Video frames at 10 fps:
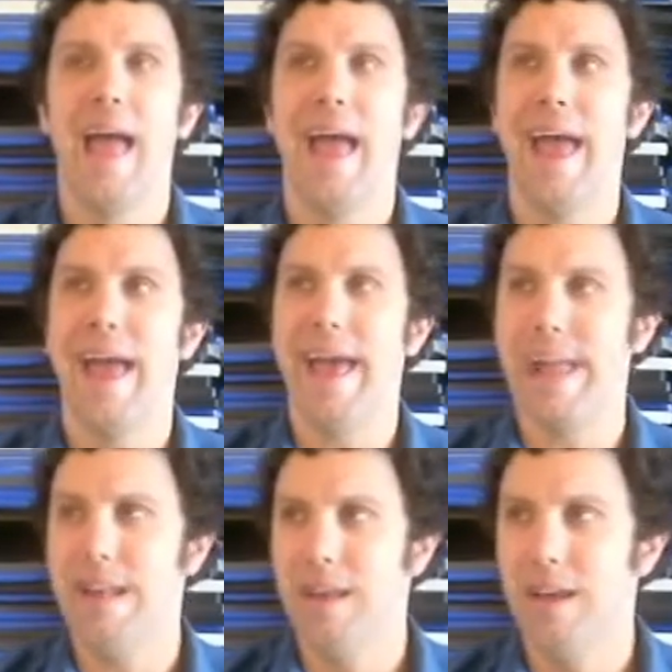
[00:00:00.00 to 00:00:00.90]

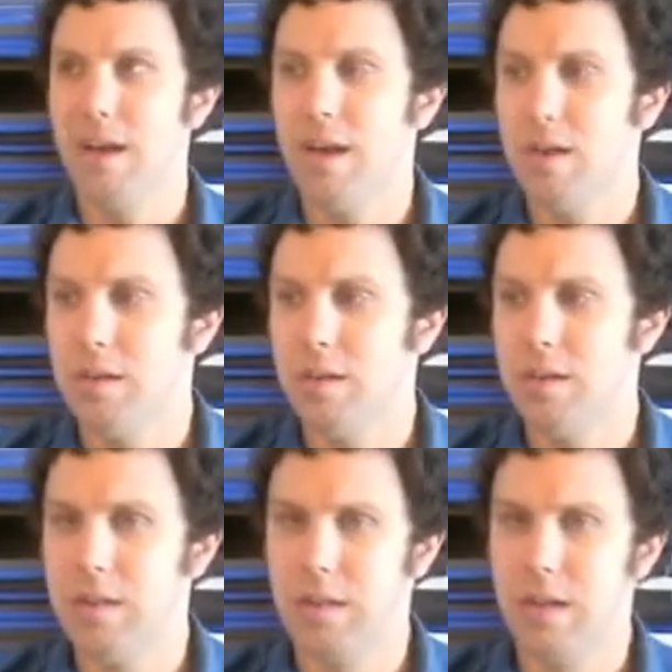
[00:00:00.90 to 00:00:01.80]
And
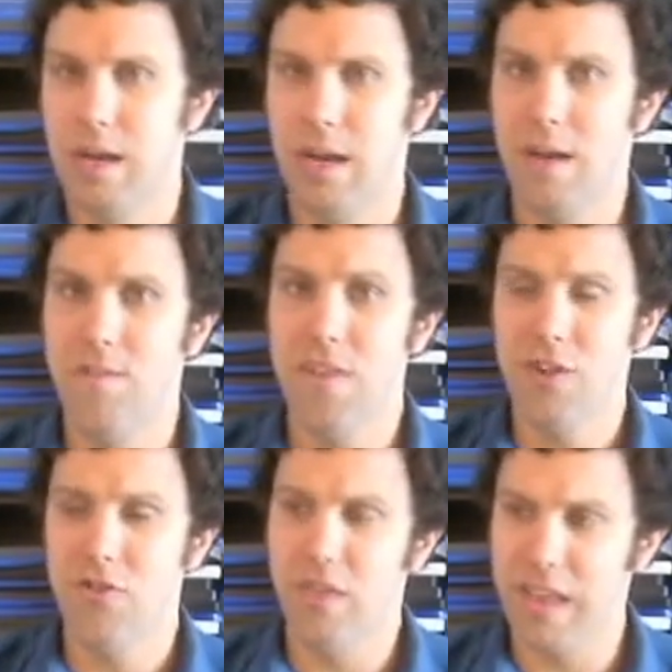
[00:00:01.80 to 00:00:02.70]

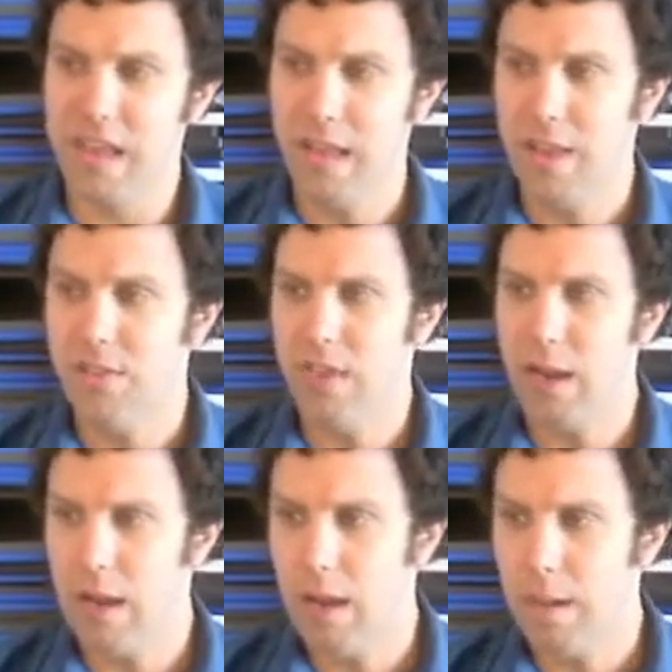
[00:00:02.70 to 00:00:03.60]
eventually
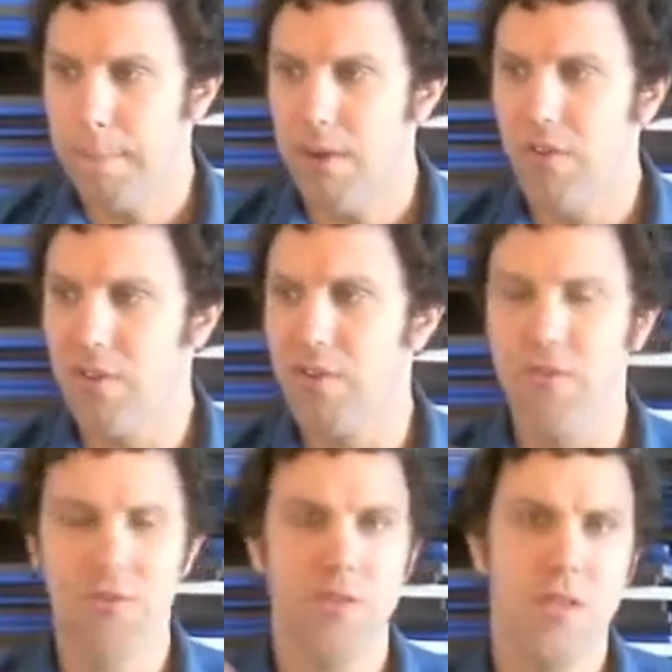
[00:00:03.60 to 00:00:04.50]
the person
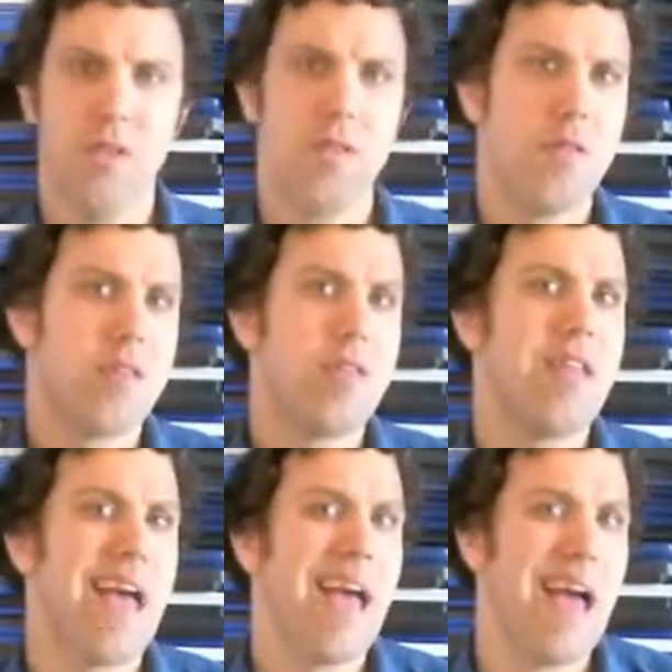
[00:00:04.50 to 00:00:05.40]

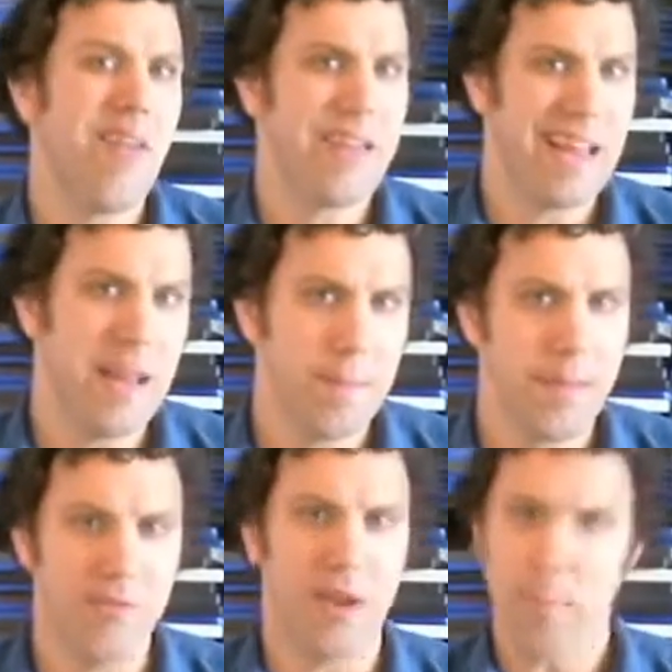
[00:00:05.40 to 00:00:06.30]
telling him the
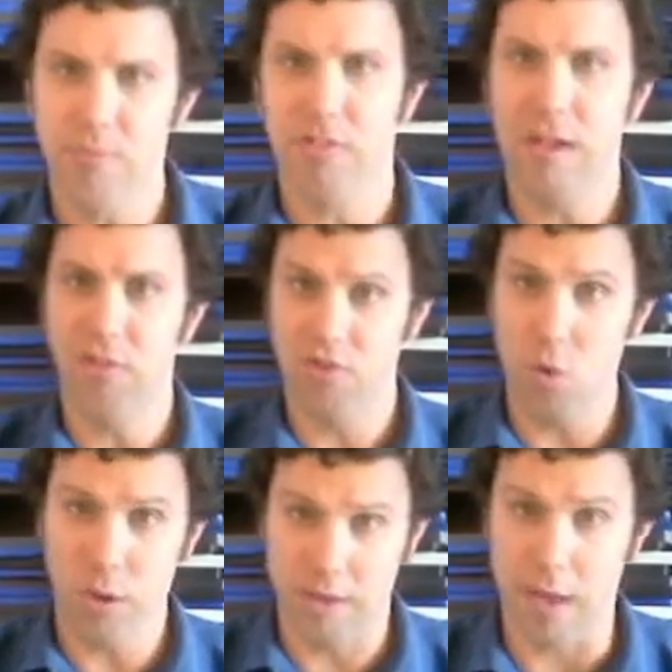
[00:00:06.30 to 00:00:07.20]
dreams, the
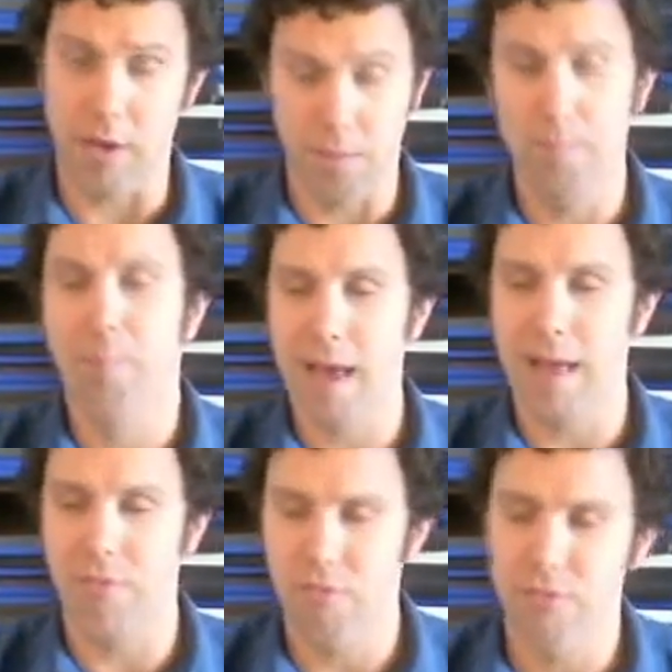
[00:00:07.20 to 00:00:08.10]
storyteller,
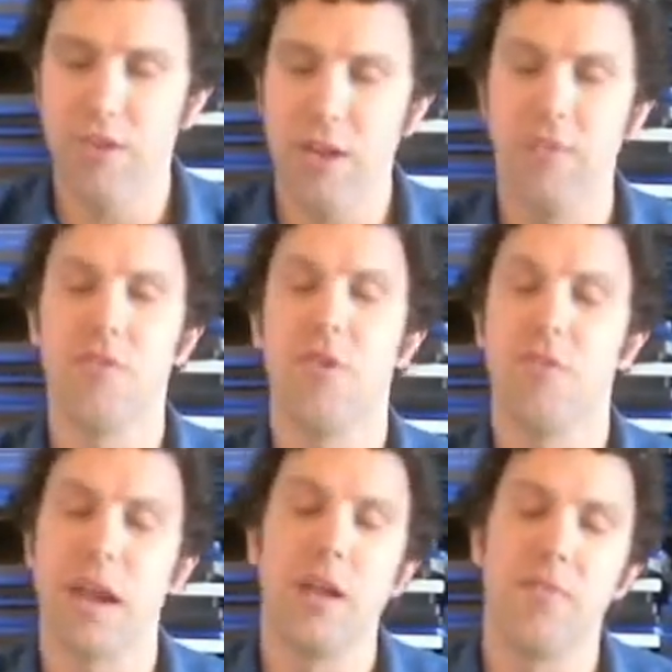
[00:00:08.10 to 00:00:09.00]
as the original
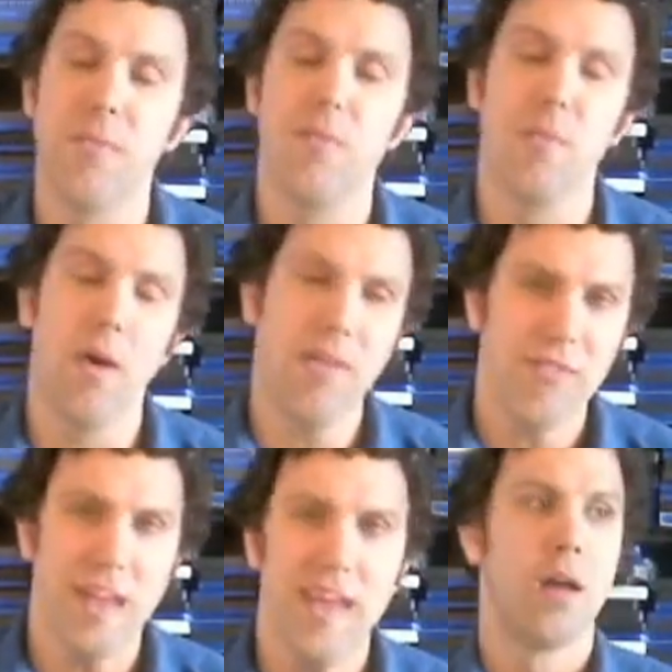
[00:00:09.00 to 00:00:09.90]
title of the movie was,
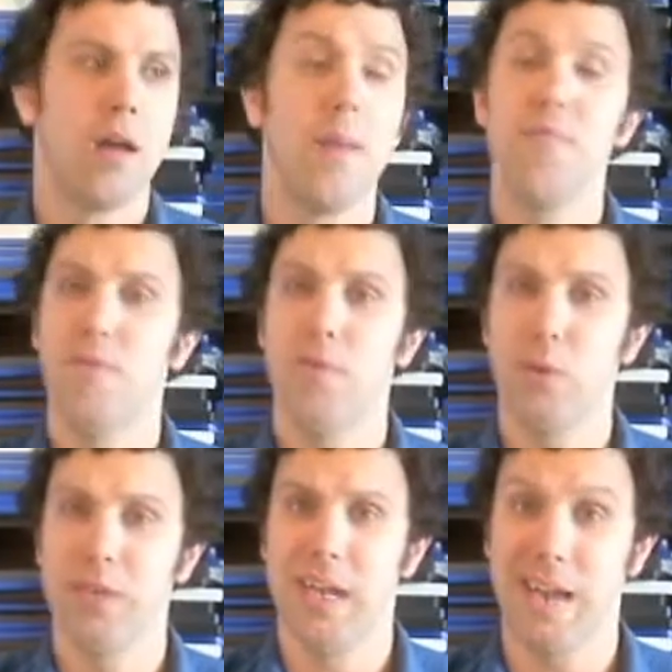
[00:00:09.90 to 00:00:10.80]
comes to
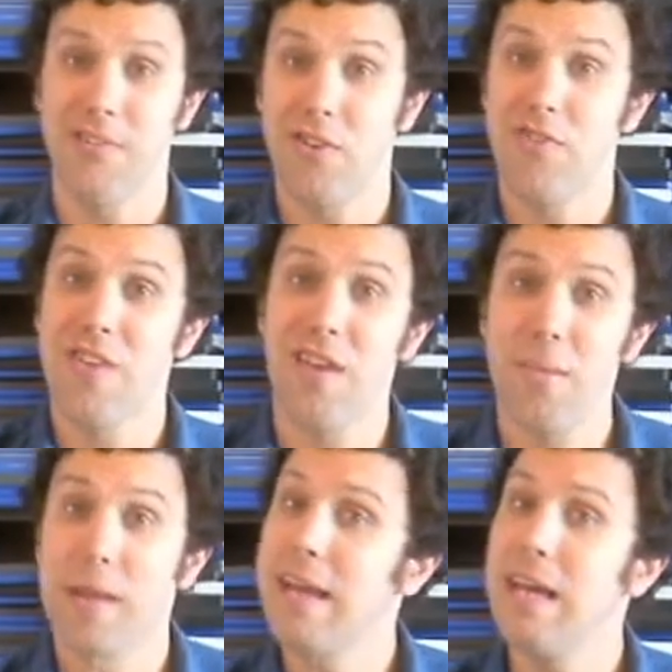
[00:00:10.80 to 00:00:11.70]
fruition and starts telling him
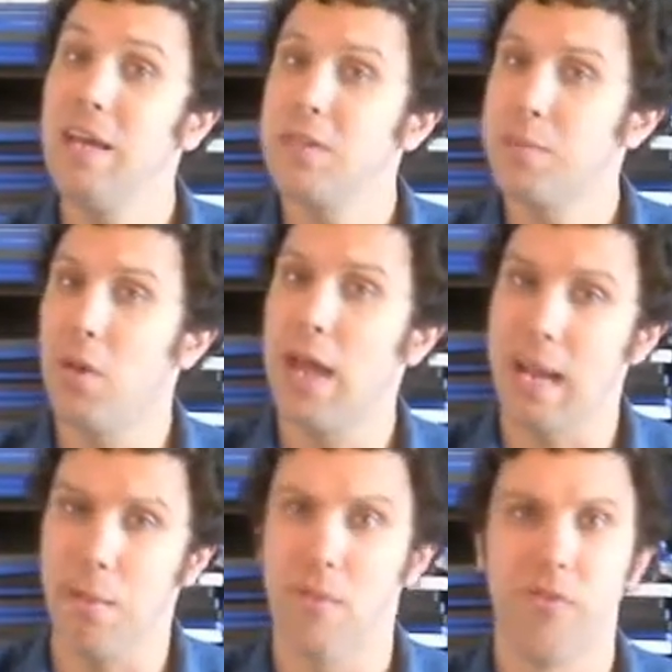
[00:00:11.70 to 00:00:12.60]
to kill small
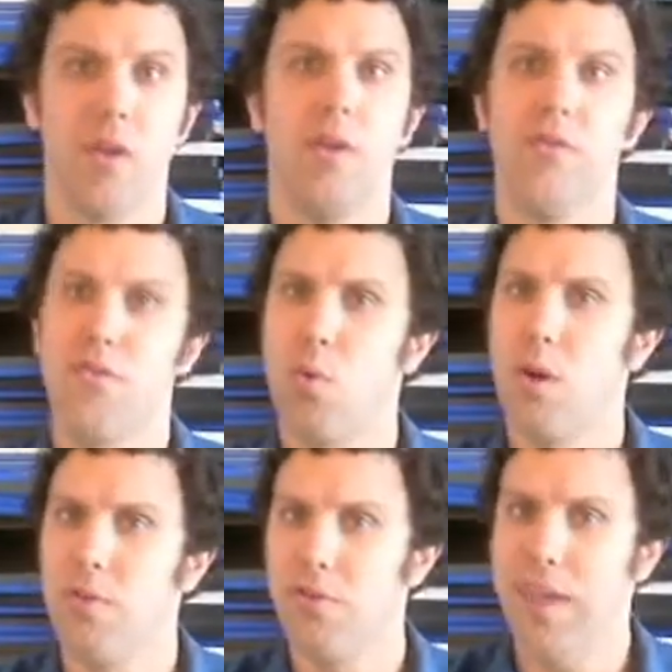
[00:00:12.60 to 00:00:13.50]
animals,
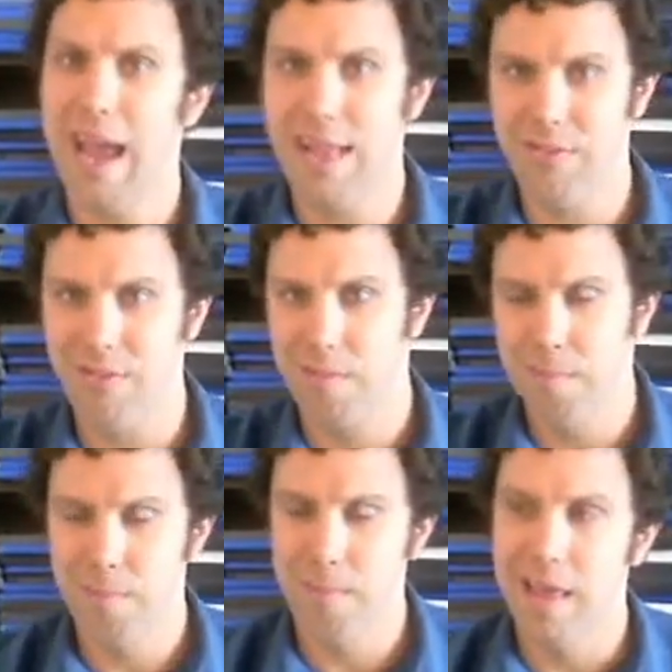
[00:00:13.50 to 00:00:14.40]
squirrels, cats,
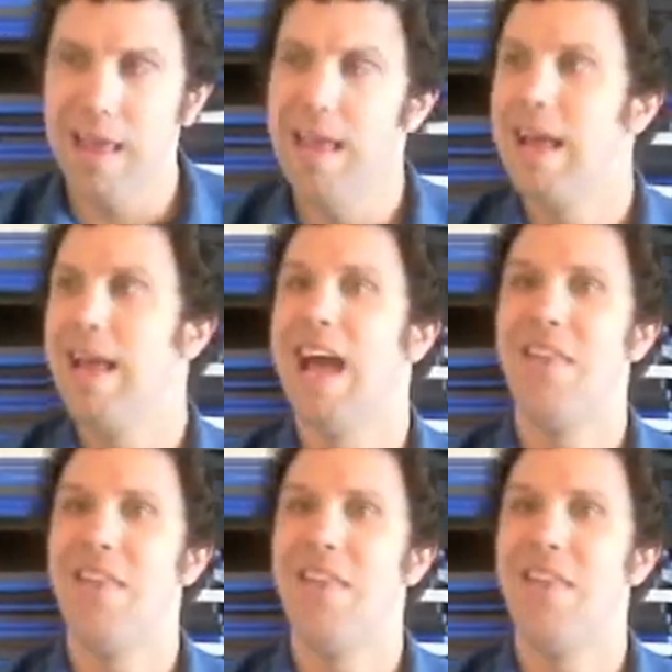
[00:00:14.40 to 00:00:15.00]
and